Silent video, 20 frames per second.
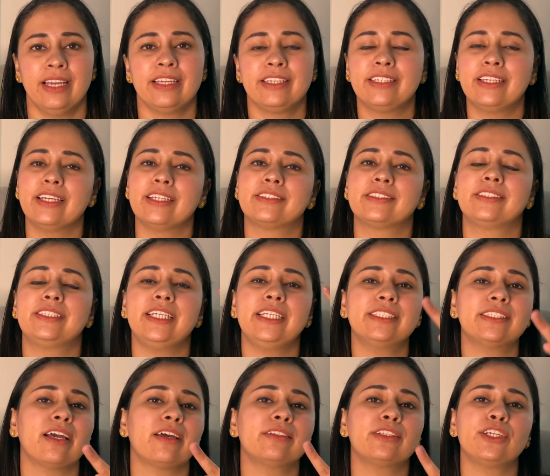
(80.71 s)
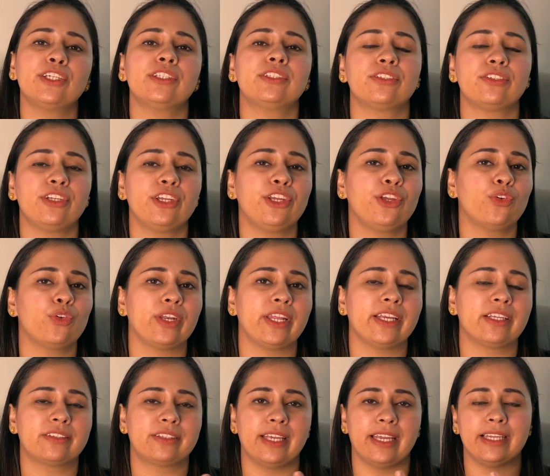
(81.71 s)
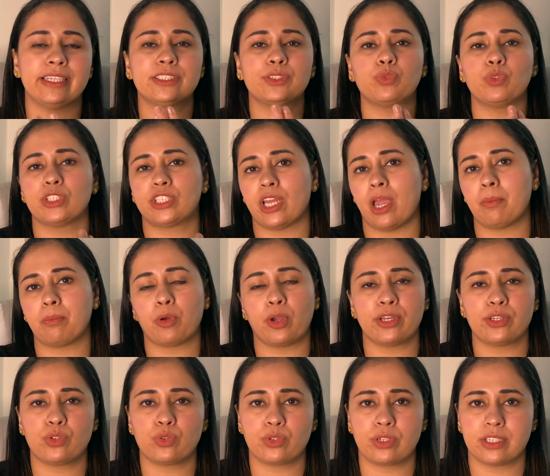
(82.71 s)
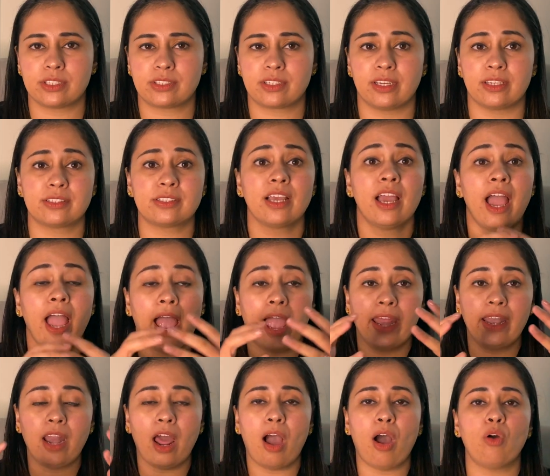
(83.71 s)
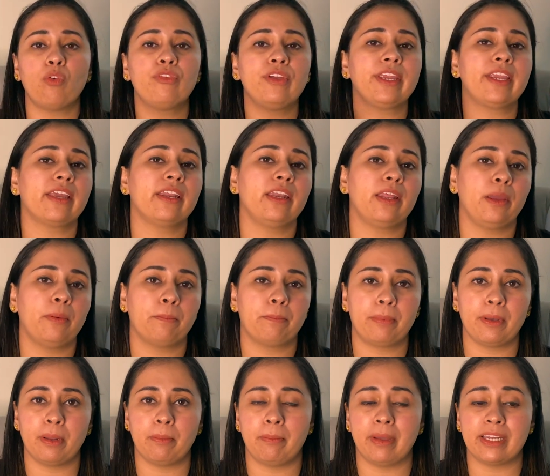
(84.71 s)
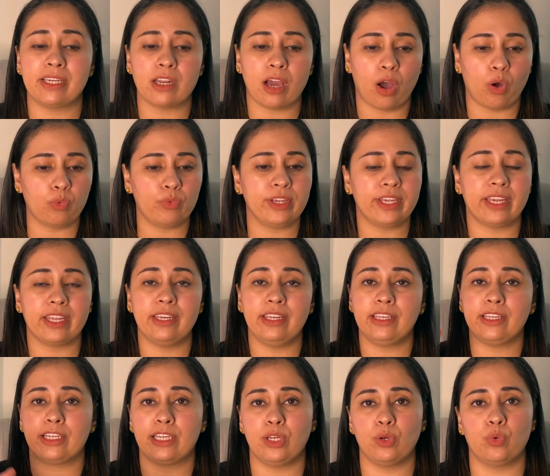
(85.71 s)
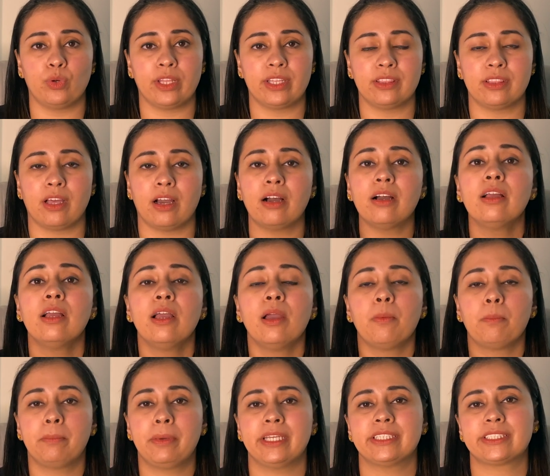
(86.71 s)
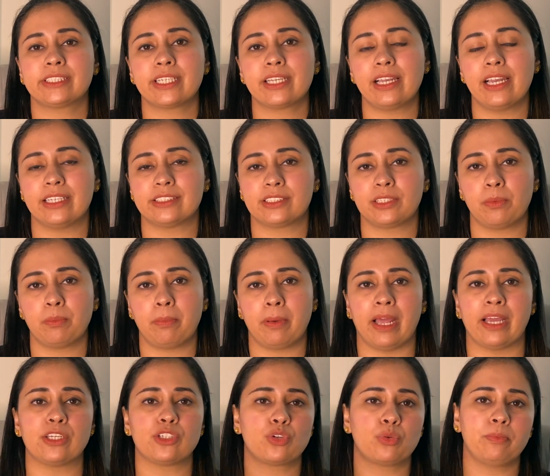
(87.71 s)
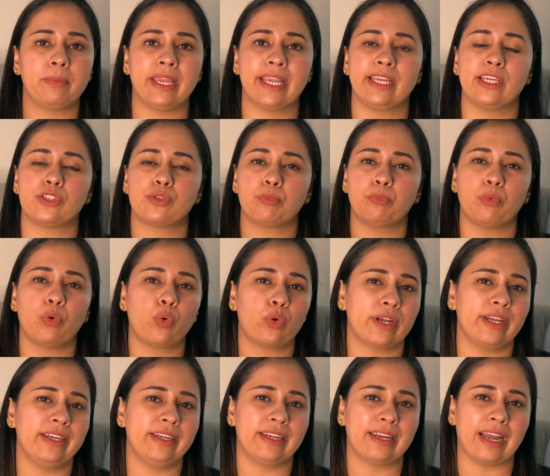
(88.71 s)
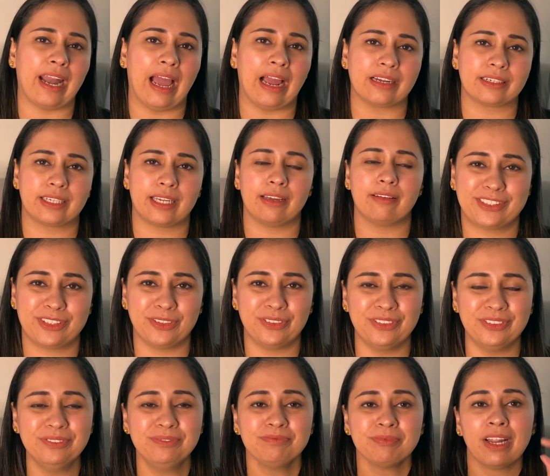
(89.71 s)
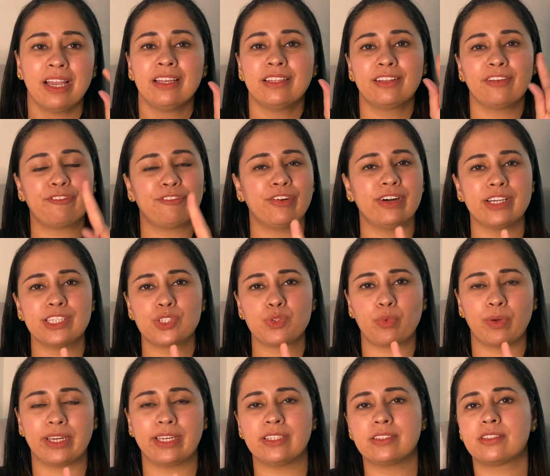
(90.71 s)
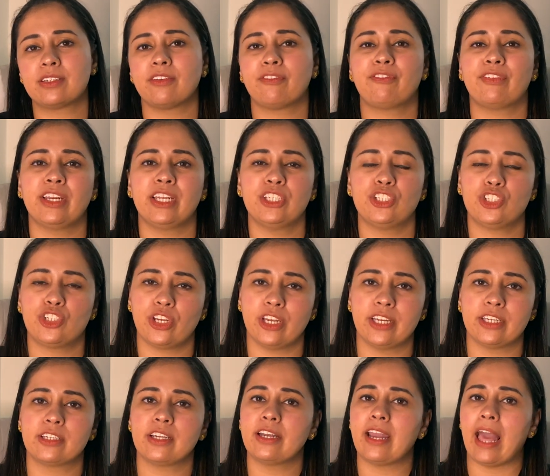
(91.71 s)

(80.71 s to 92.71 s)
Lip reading: Yes, these are the three unique things which I'm going to discuss and how we can implement, how we can include in the basic lesson plan to make it more interactive. So the first one is differentiated